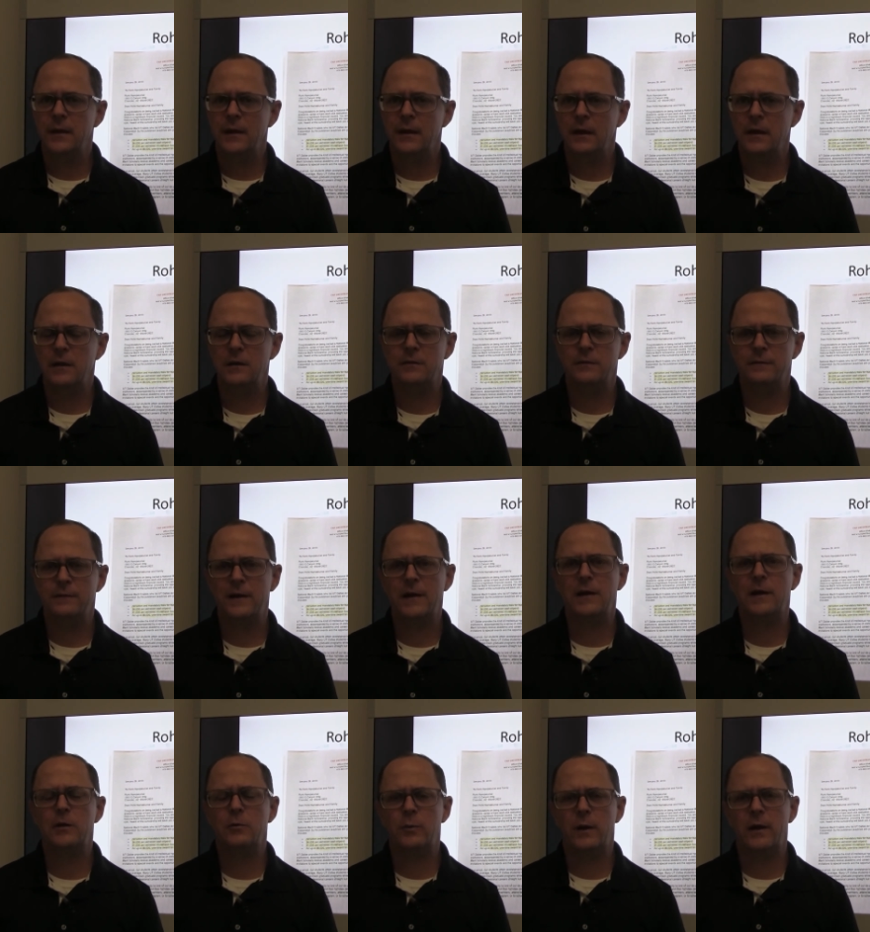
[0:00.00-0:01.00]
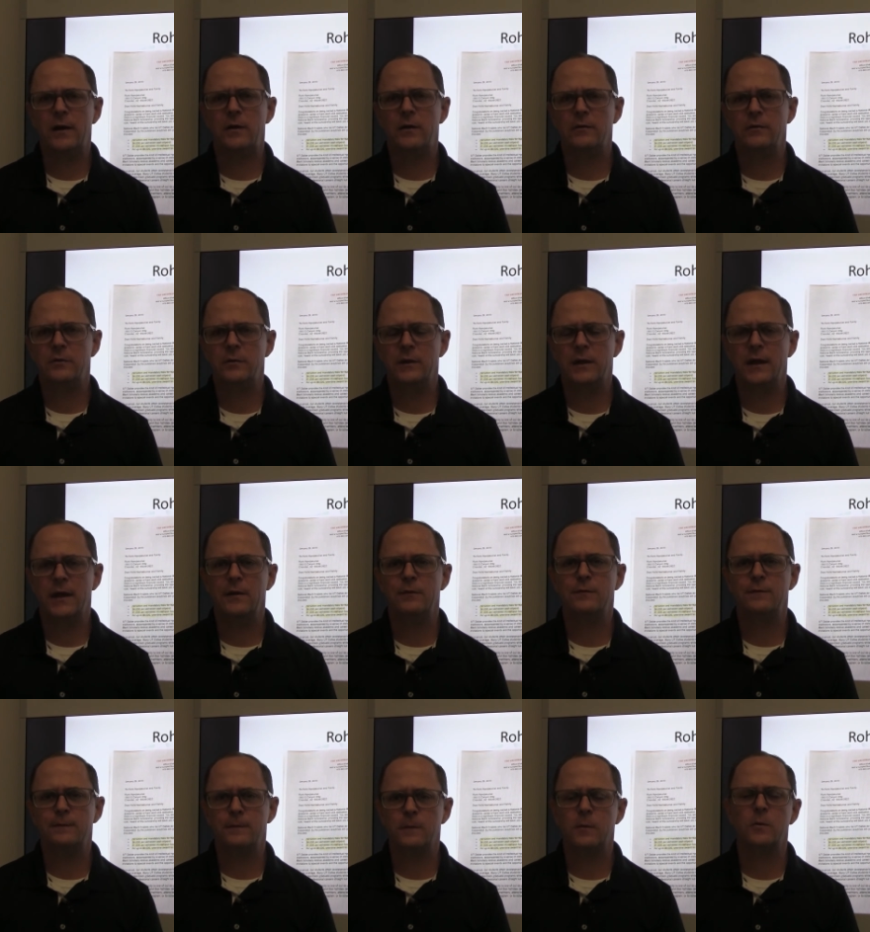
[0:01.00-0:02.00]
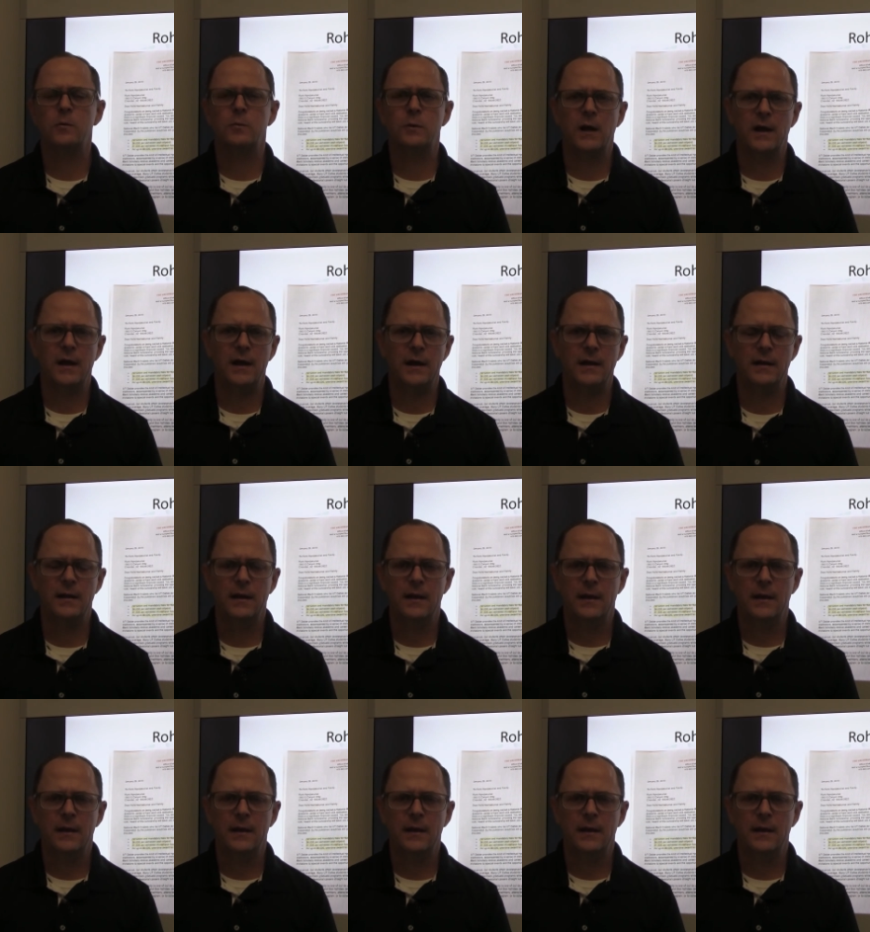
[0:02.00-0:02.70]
It is very rare to get a full ride